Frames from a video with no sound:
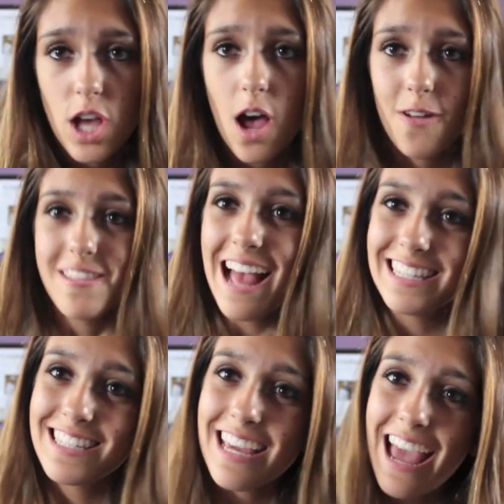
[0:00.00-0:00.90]
So
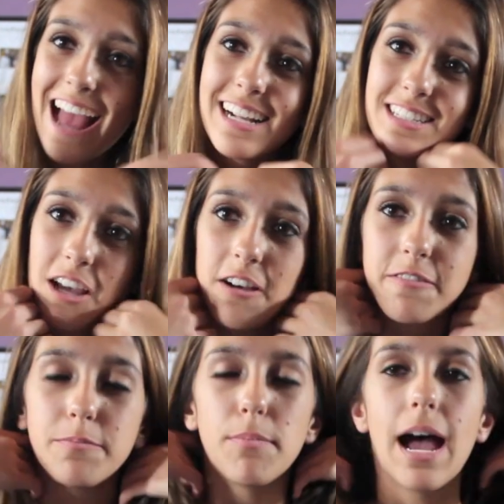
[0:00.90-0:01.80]
that's the end
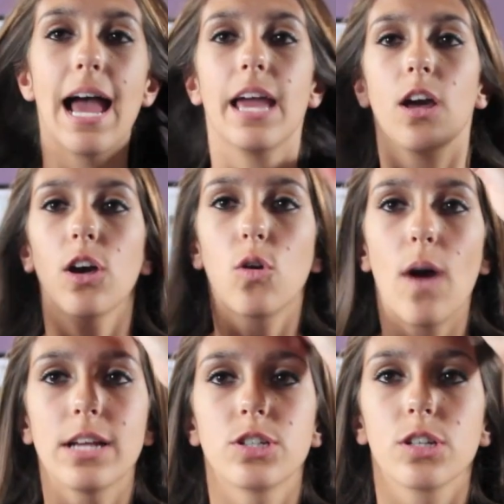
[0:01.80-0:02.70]
of my
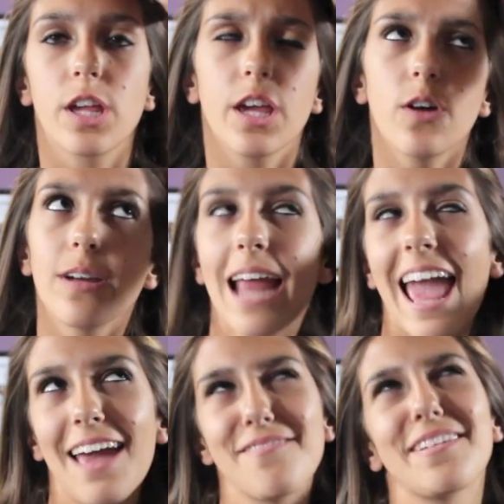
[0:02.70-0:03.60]

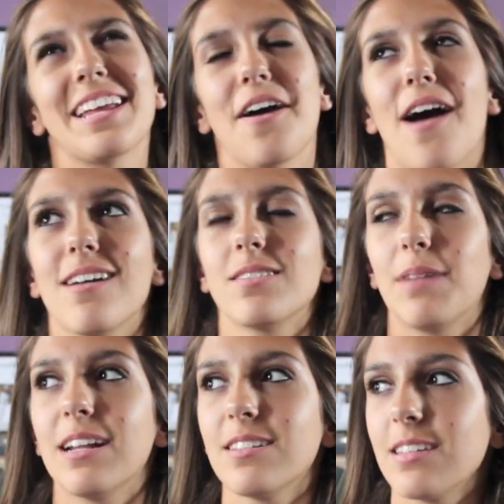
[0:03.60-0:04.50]
Q&A video. I was
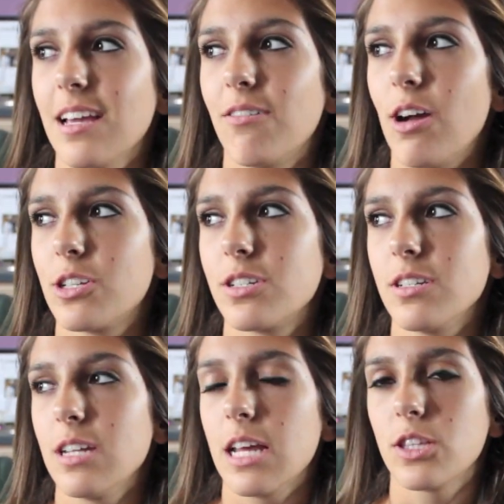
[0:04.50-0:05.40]
about to say
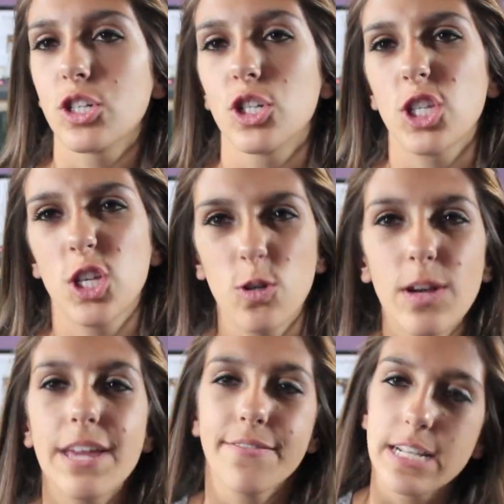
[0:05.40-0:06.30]
question and answers. Who
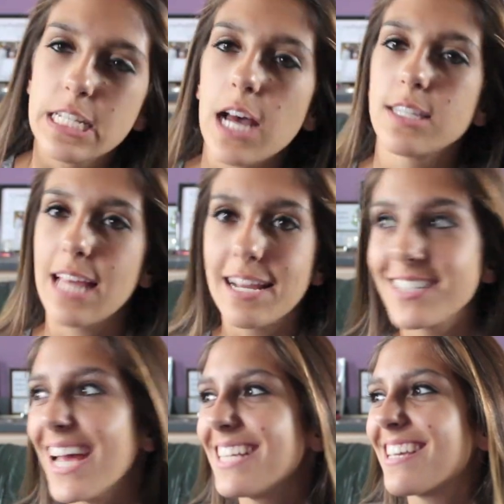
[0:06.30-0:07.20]
even does
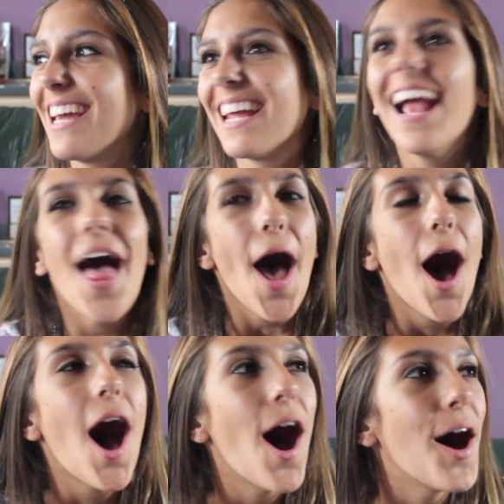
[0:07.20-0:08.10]
that? Just kidding.
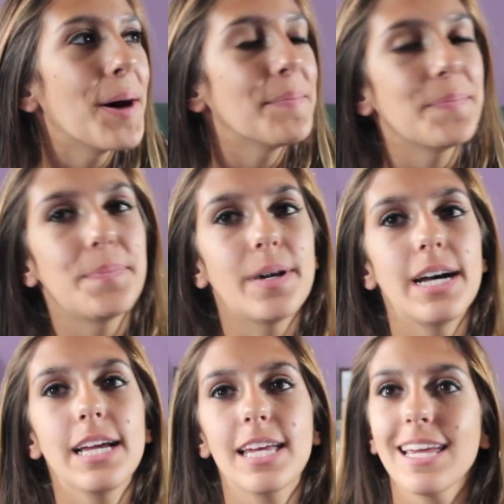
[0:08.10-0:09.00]
Um,
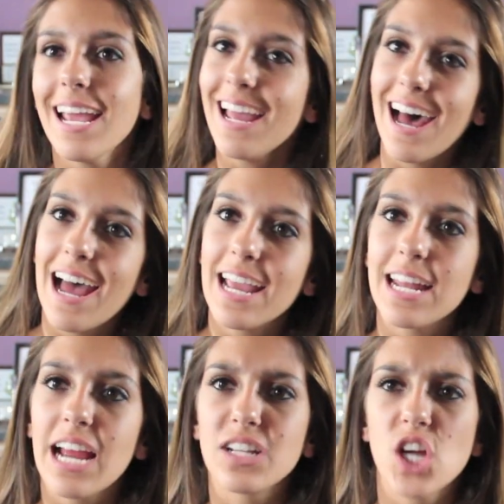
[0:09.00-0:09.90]
but yeah,
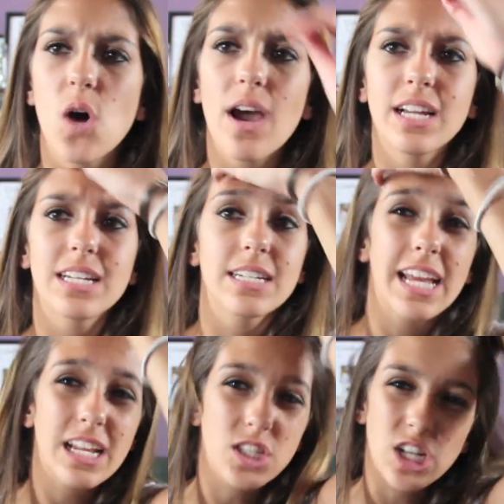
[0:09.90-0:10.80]
and I know I
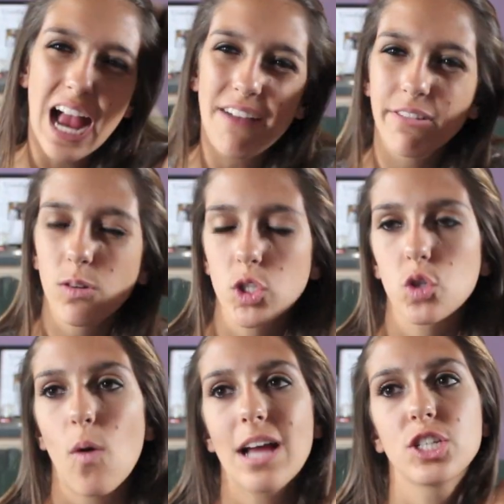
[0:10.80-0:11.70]
didn't answer everyone's
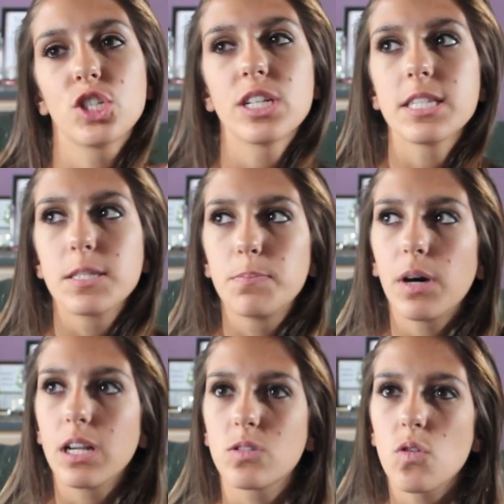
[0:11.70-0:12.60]
questions,
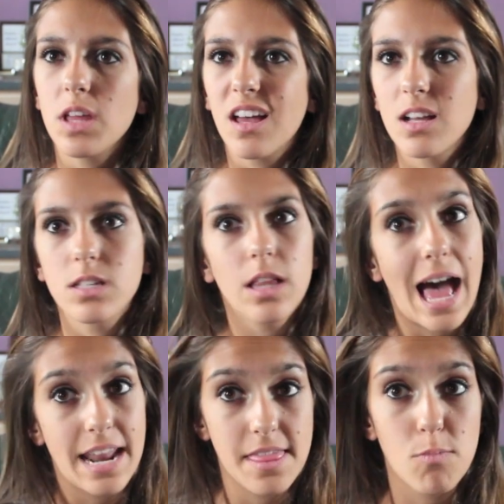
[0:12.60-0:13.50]
but it's only because a
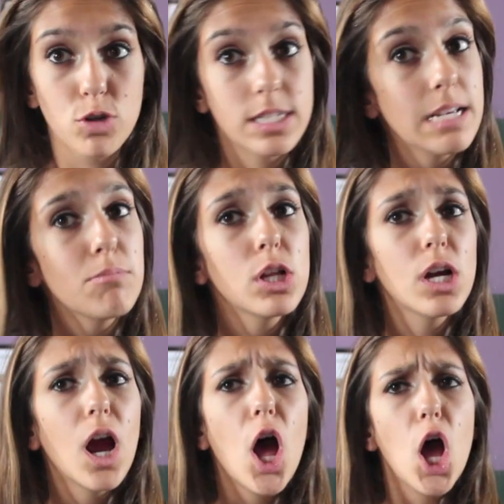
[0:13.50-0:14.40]
lot of them were
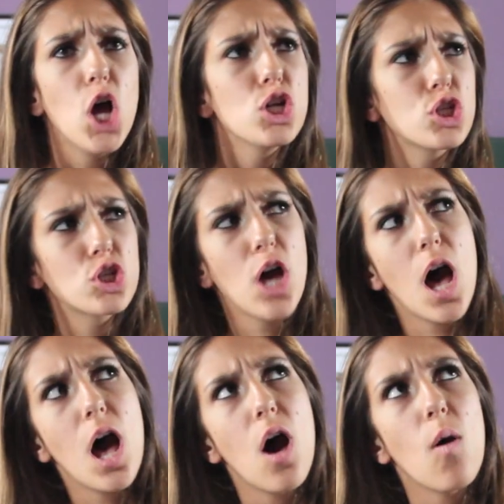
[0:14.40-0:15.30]
similar. So,
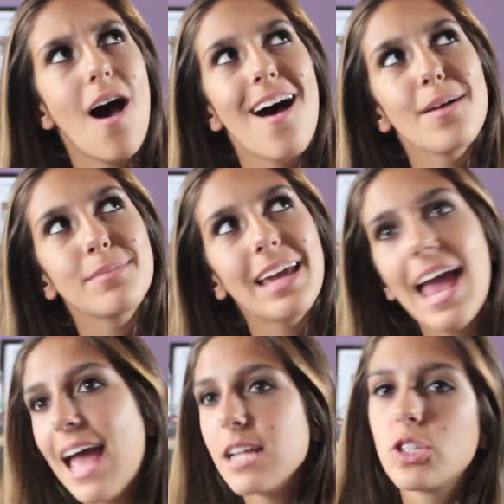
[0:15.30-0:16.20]
um,
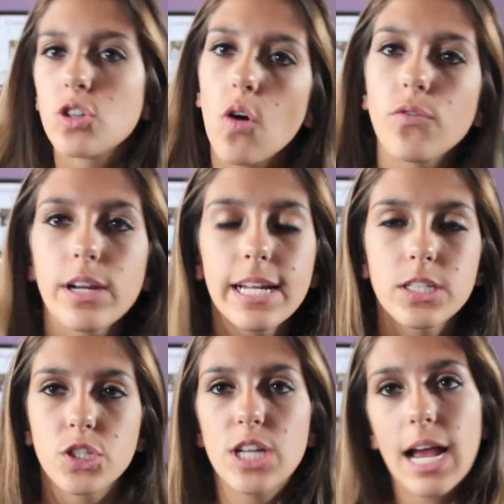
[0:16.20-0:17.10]
yeah, and don't forget
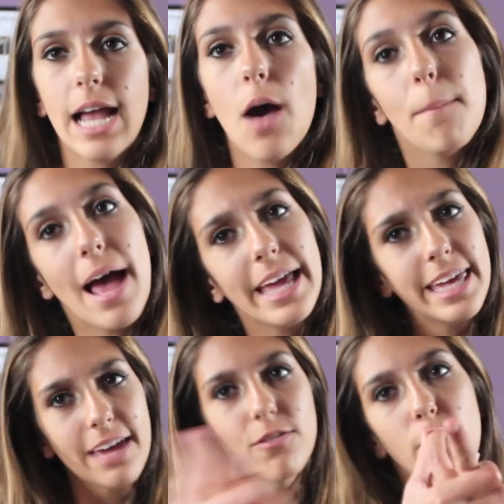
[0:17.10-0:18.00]
to check out
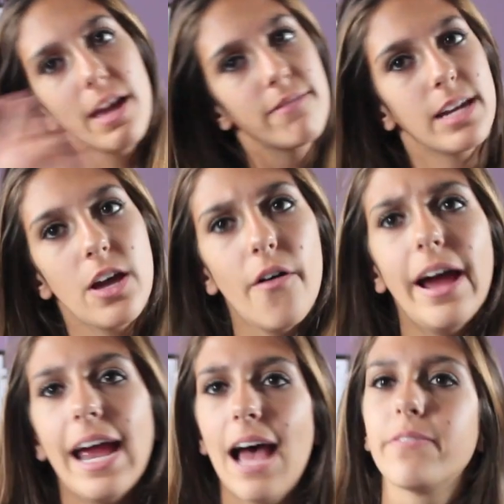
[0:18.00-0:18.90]
my giveaway video.
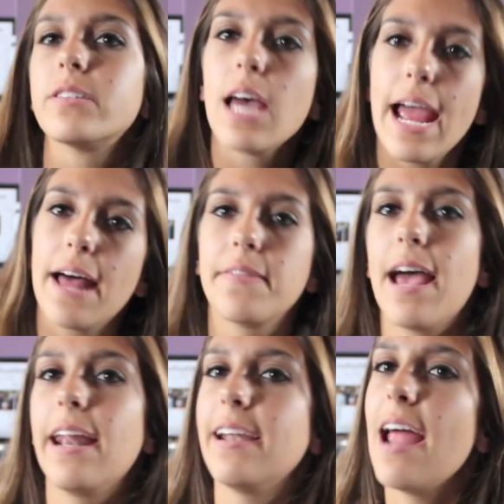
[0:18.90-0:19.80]
I have to add
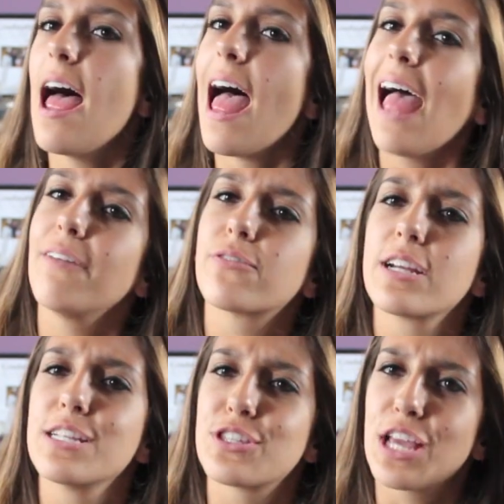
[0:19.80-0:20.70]
that in
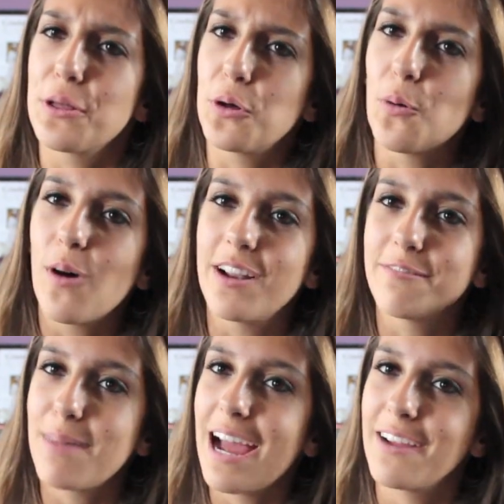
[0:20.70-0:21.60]
every single one
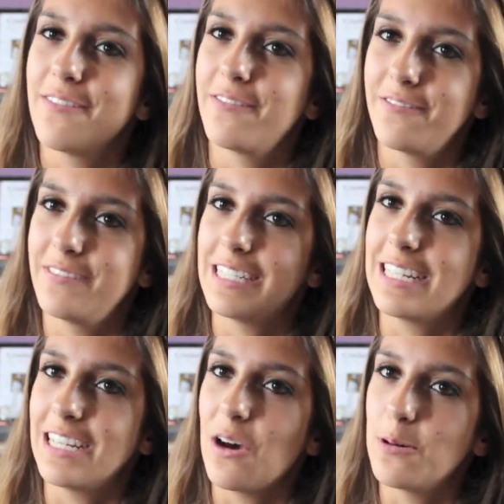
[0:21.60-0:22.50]
of my
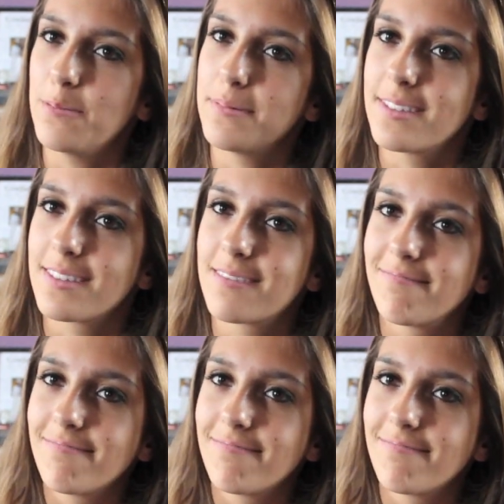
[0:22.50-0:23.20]
videos.